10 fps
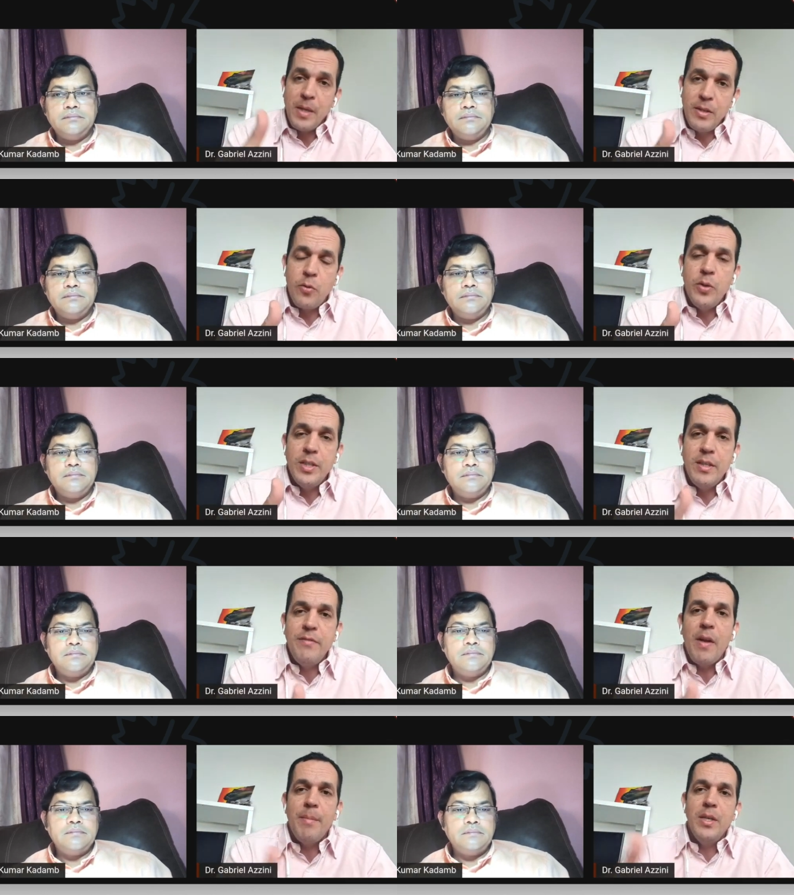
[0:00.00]
Speaker 1: decrease the
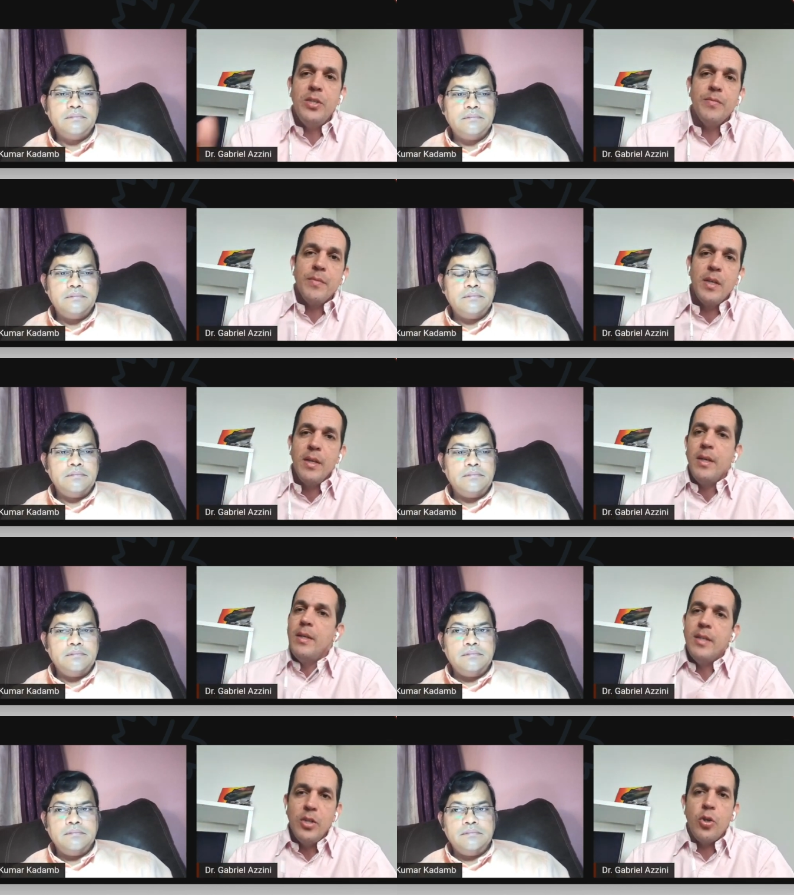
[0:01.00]
inflammation in
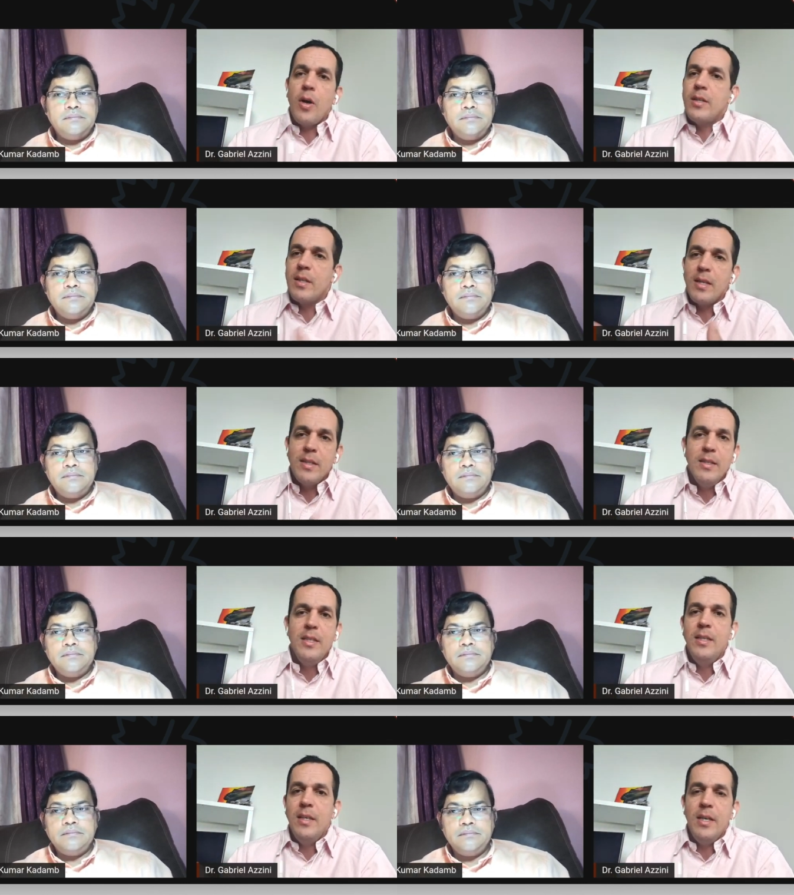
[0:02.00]
the joints like the
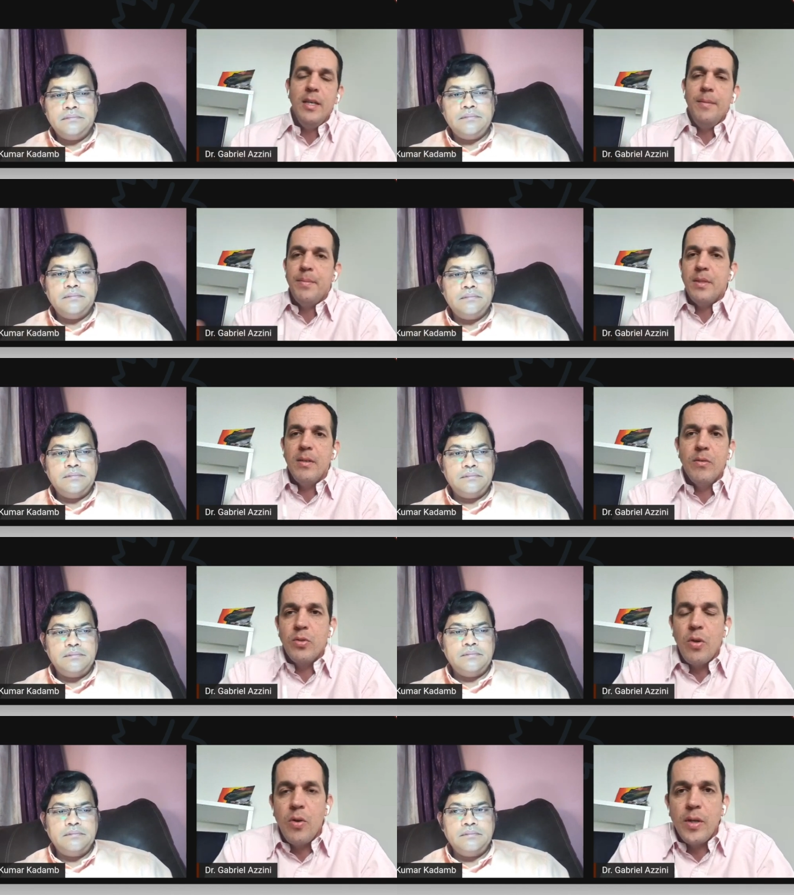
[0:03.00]
knee, hips,
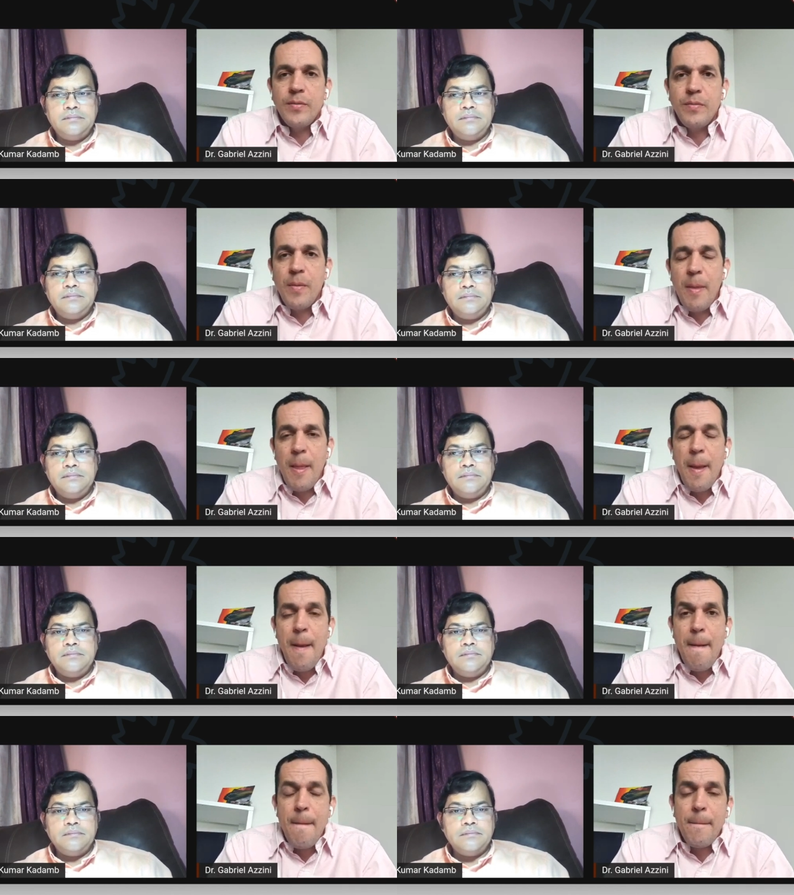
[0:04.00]
so on.
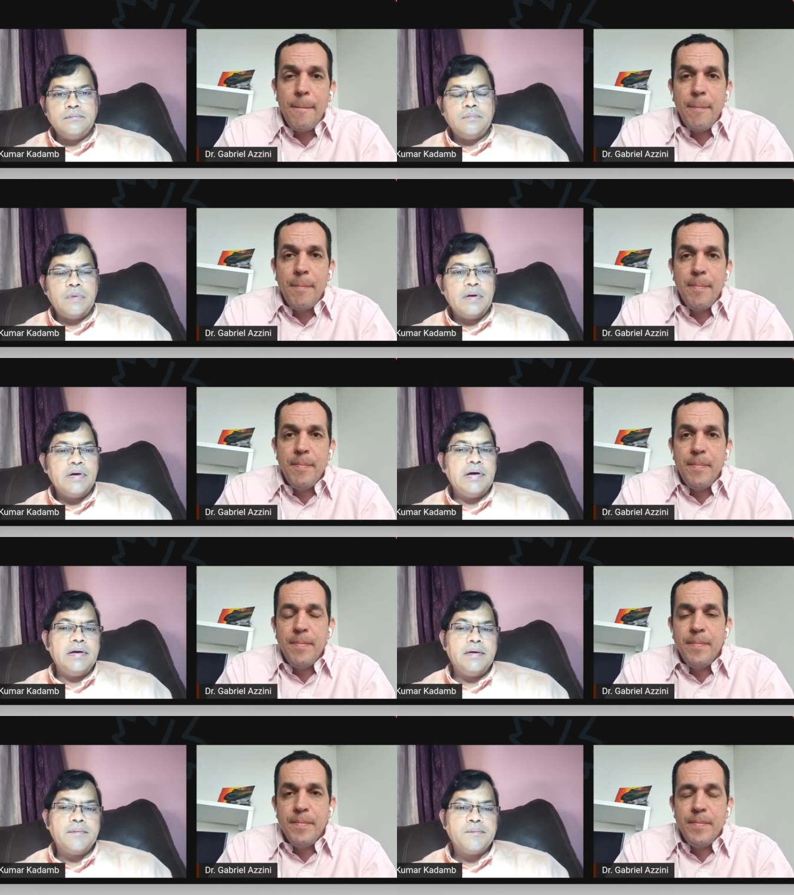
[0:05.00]

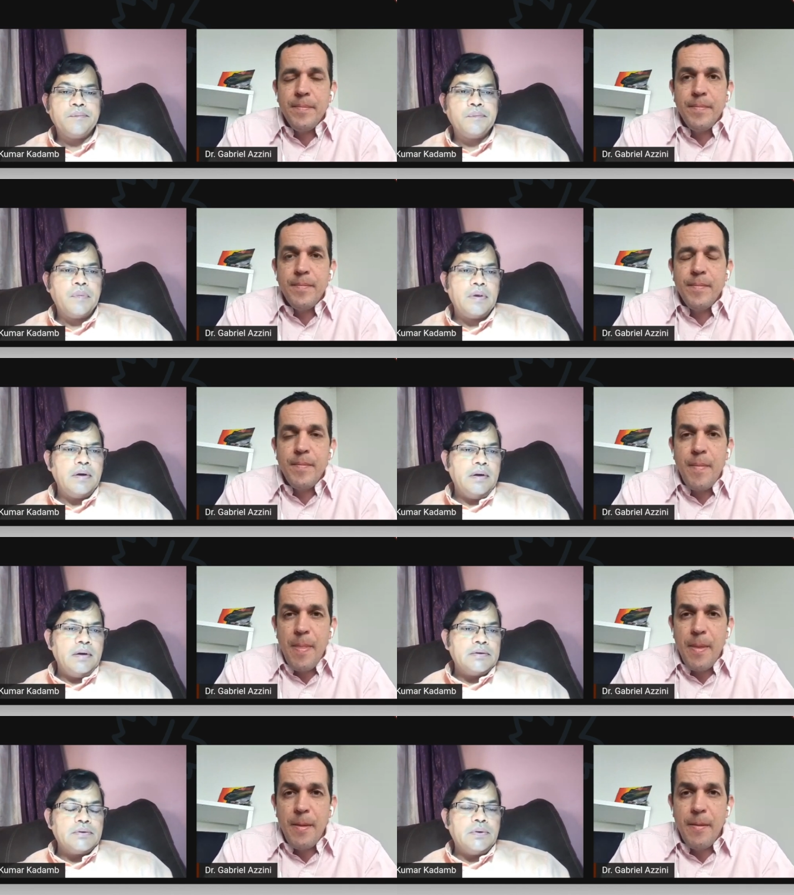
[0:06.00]
Speaker 2: Right.
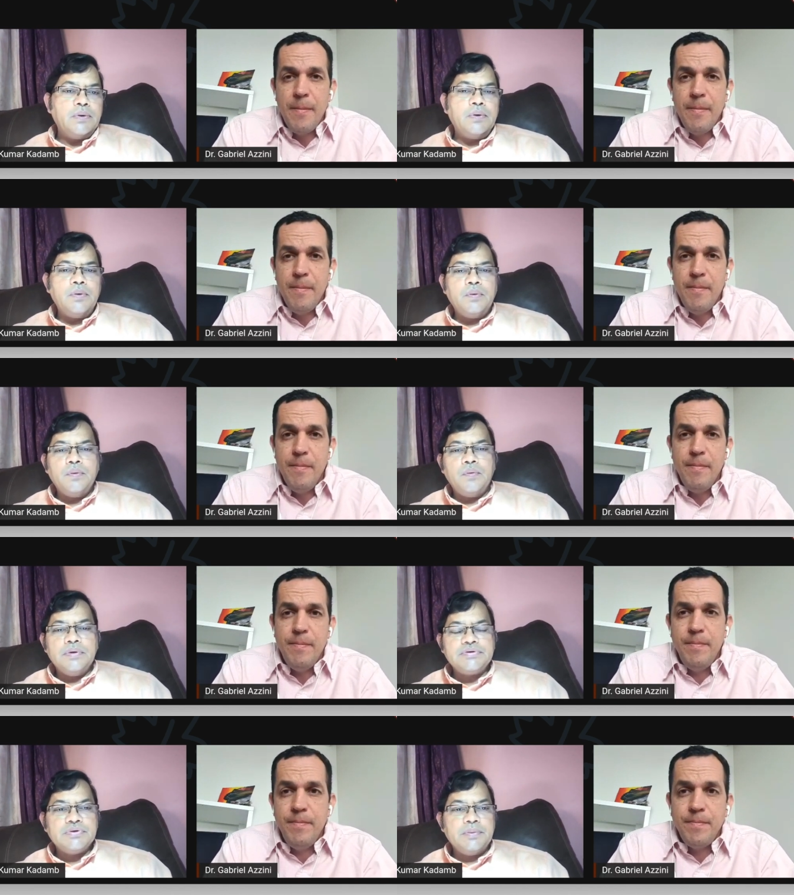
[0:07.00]
So
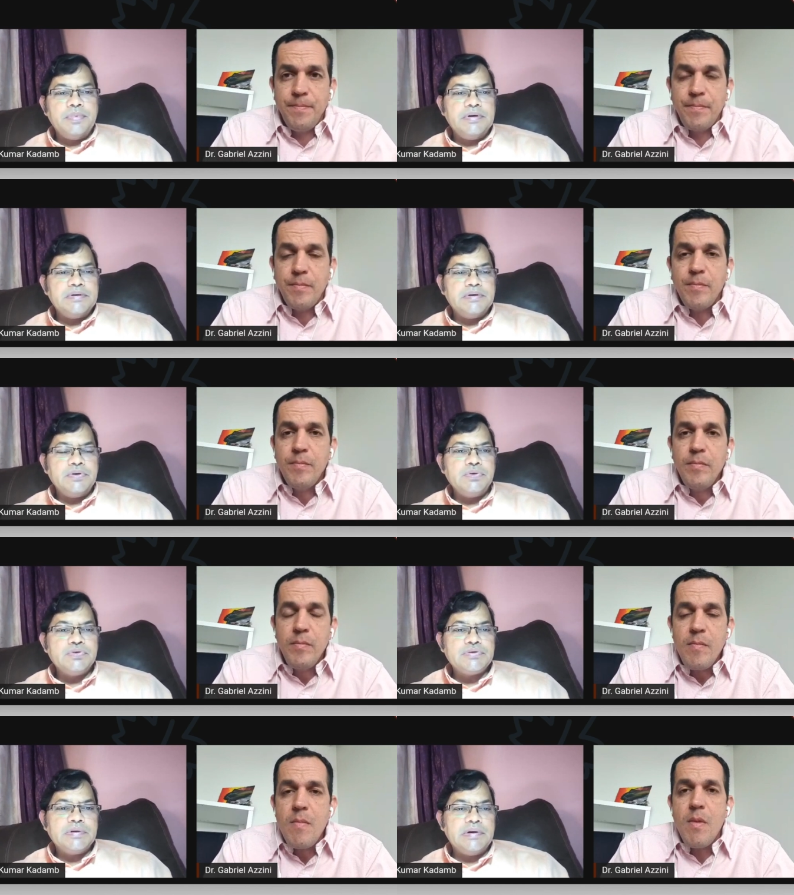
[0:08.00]
what could be the
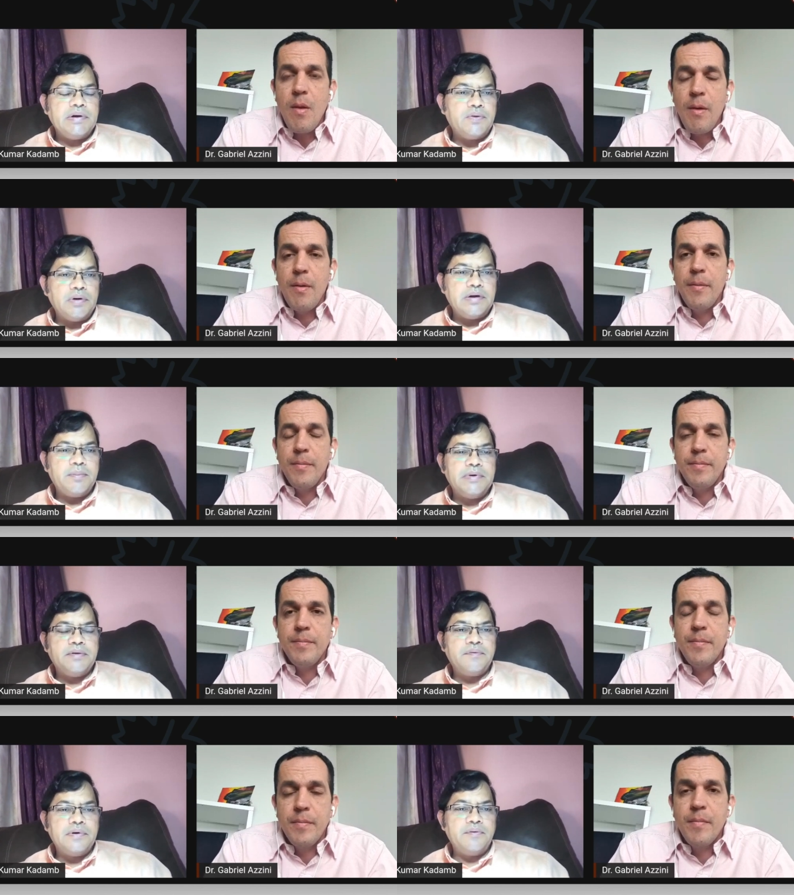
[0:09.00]
usual requirement
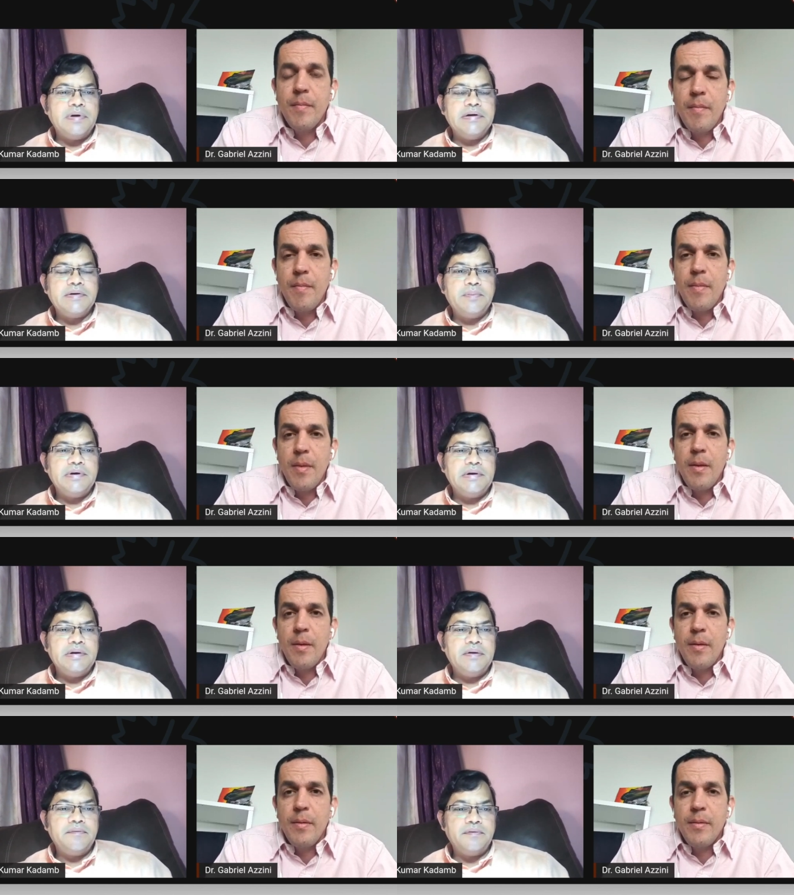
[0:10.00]
for a vitamin
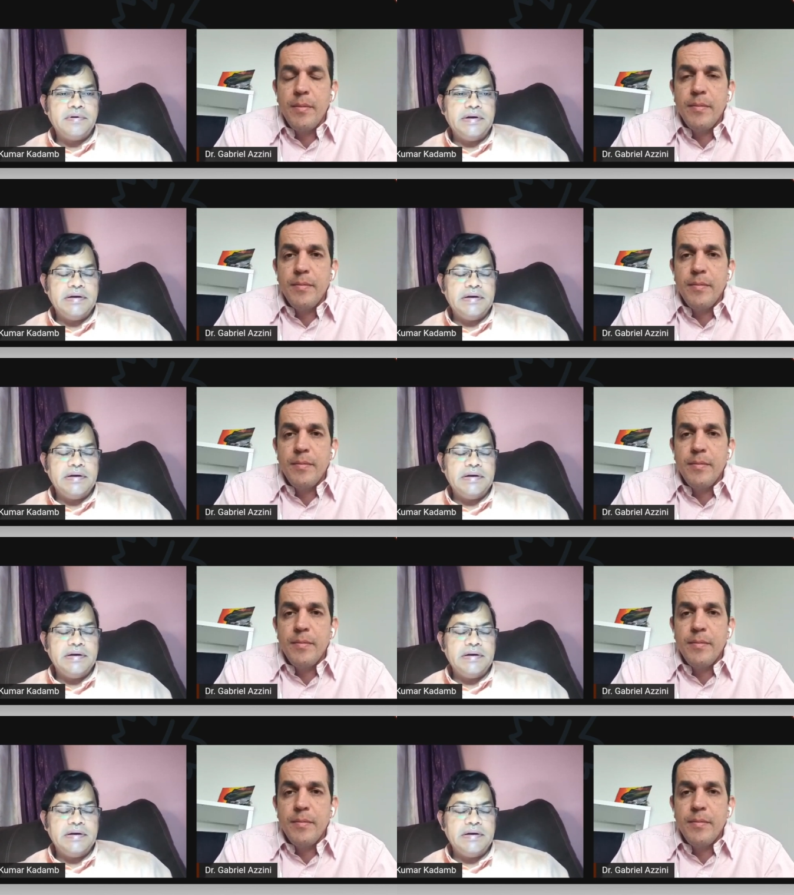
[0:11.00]
D for a